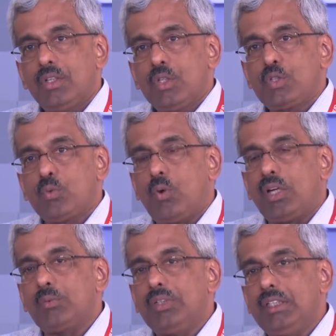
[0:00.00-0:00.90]
So
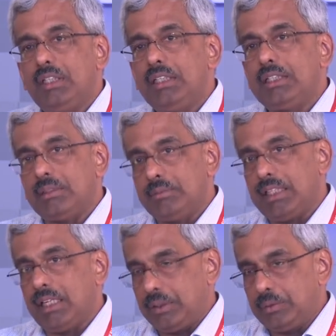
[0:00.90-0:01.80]
what we did in Tamil
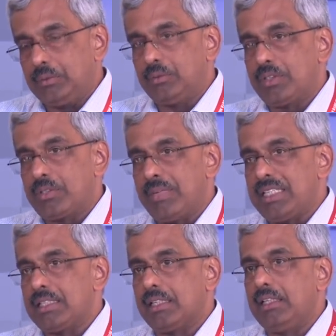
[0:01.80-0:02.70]
Nadu was
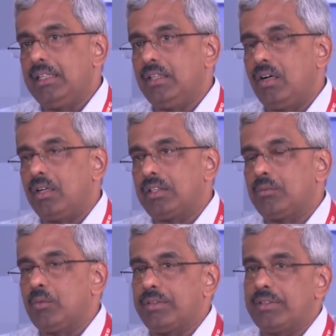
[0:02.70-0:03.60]
basically got
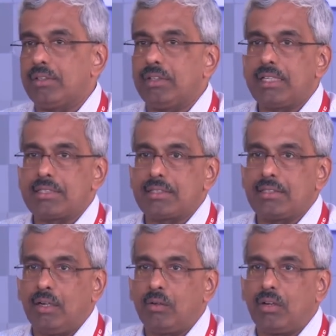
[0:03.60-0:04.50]
what we call as,
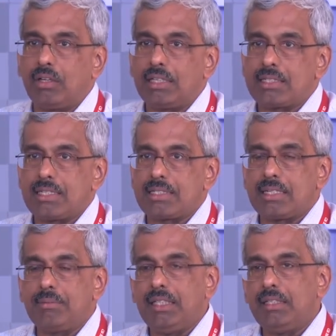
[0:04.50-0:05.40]
now called as the
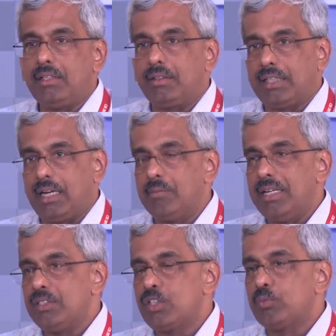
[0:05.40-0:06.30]
STEMI India, or the hub
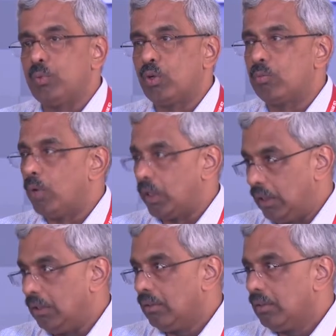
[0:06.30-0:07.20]
and spoke
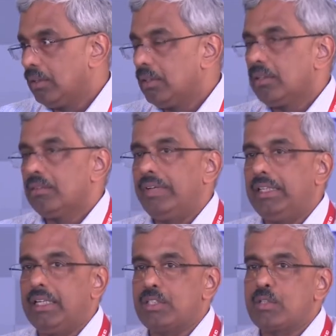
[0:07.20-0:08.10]
model, where
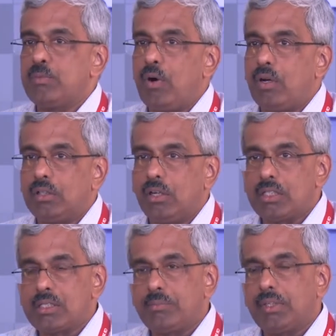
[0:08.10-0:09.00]
there are small
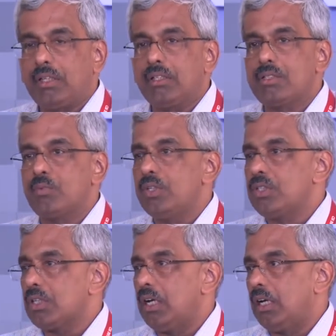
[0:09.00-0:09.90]
hospitals
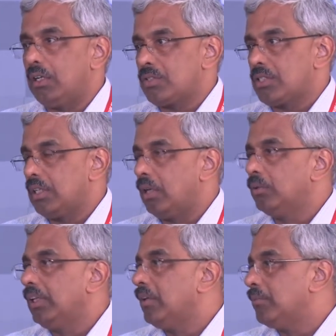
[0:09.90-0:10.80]
which are
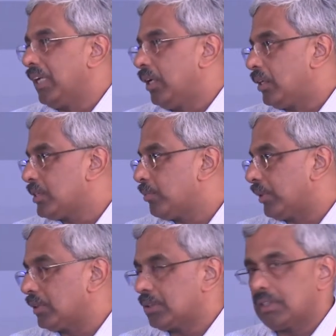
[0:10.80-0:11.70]
surrounding big
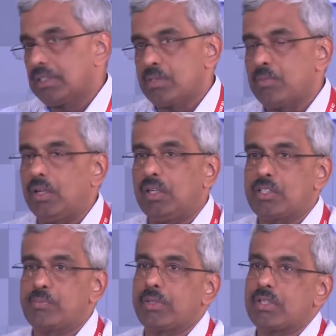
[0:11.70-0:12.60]
hospitals. The small
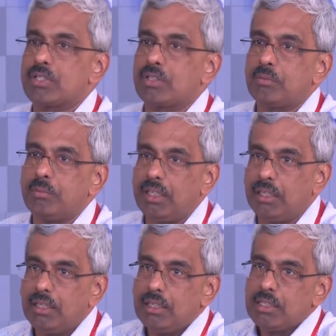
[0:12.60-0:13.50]
hospitals could be
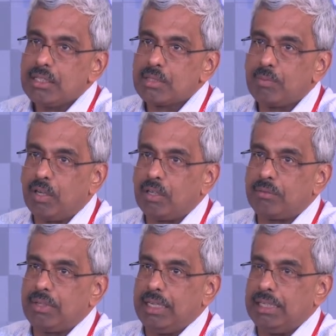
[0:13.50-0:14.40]
small
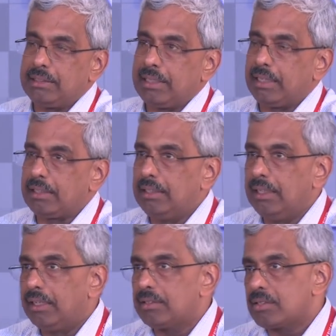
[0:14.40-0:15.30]
healthcare
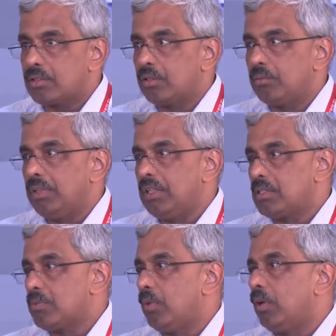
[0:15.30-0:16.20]
clinics, could be
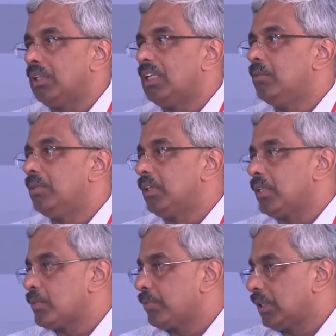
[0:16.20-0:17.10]
small government
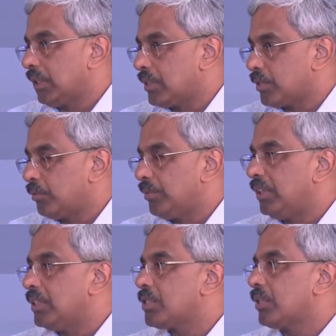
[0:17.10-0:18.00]
hospitals, could be
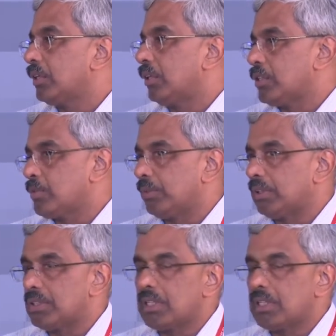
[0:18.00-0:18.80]
district hospitals,